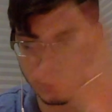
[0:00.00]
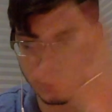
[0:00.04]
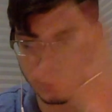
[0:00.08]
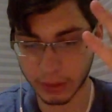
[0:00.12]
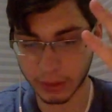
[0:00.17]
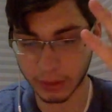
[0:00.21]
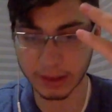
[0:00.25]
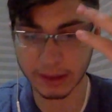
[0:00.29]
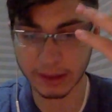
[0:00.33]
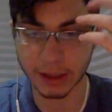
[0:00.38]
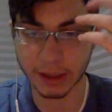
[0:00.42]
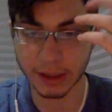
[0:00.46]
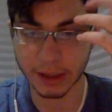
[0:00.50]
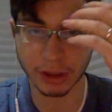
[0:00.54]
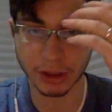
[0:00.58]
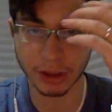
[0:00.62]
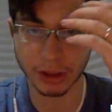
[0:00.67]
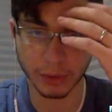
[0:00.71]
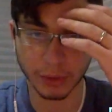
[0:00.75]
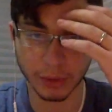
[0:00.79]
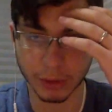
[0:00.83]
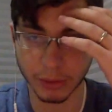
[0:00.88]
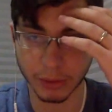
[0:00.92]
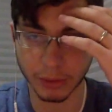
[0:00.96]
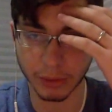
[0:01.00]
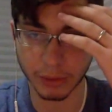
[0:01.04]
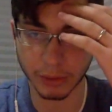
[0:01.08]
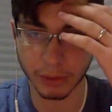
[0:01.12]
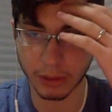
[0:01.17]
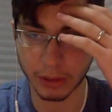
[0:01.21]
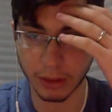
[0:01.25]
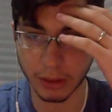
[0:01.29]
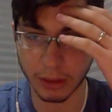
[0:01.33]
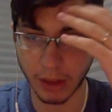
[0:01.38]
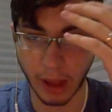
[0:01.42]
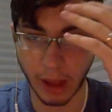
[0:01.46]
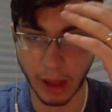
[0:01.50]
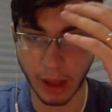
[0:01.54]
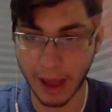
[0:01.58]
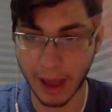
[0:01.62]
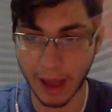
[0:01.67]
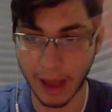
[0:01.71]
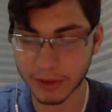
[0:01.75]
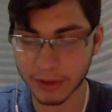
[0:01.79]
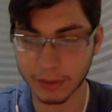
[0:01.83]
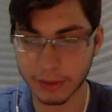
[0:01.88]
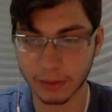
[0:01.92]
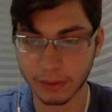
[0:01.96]
organization, which we were
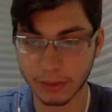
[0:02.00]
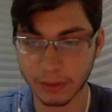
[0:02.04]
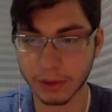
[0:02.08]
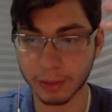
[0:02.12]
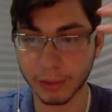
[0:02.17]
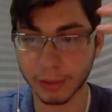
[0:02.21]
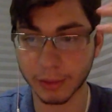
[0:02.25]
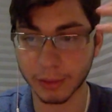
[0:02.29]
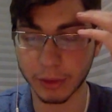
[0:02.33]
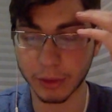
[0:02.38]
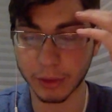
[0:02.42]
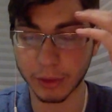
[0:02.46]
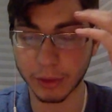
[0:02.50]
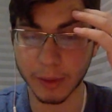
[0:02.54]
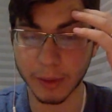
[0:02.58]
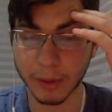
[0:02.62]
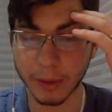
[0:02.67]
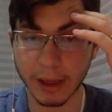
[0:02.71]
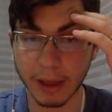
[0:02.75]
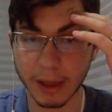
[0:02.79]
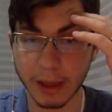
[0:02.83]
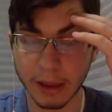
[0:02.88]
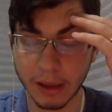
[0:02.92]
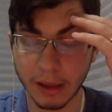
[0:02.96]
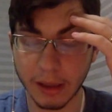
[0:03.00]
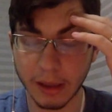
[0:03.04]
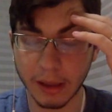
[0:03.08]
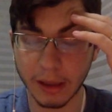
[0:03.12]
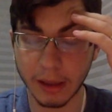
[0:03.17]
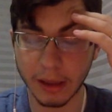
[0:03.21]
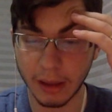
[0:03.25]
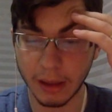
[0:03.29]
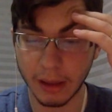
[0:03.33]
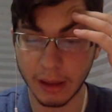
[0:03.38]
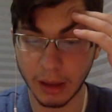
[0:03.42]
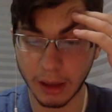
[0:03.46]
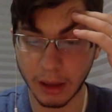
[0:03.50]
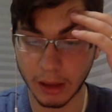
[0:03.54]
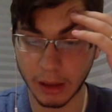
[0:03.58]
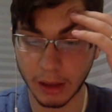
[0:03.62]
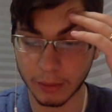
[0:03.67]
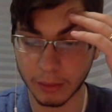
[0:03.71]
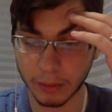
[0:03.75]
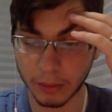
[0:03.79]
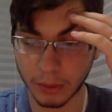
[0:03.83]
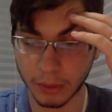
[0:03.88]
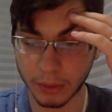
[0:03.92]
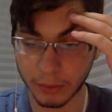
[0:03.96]
absolutely blown away by,
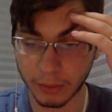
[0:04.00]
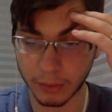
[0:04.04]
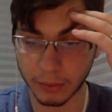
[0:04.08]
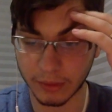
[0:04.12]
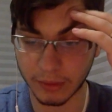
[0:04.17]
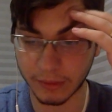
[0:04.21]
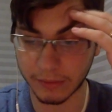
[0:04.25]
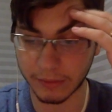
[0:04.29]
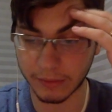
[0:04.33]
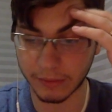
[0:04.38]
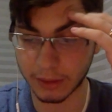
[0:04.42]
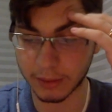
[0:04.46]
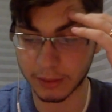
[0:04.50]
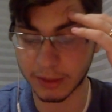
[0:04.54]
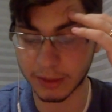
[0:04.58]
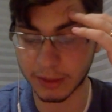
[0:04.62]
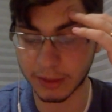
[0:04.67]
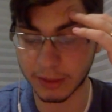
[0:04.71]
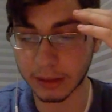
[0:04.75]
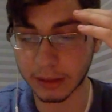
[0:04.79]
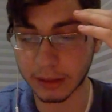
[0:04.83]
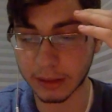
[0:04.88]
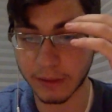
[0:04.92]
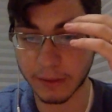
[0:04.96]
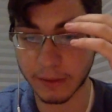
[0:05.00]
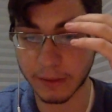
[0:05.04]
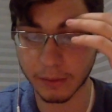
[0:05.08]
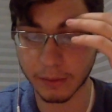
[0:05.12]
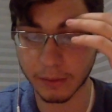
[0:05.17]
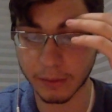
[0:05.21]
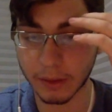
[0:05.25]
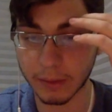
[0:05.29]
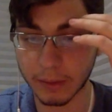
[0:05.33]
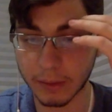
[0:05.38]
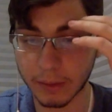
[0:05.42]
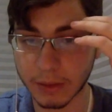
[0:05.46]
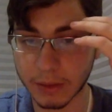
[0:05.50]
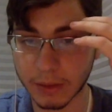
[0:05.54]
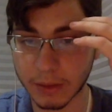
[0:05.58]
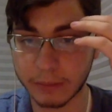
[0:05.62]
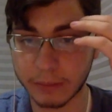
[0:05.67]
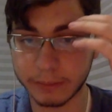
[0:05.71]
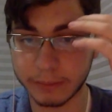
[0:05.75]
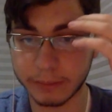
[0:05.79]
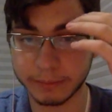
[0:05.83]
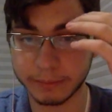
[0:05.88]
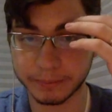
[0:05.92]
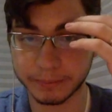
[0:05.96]
and we're definitely going to be getting involved with them as
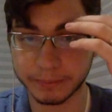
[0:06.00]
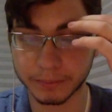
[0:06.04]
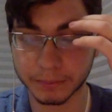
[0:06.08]
well.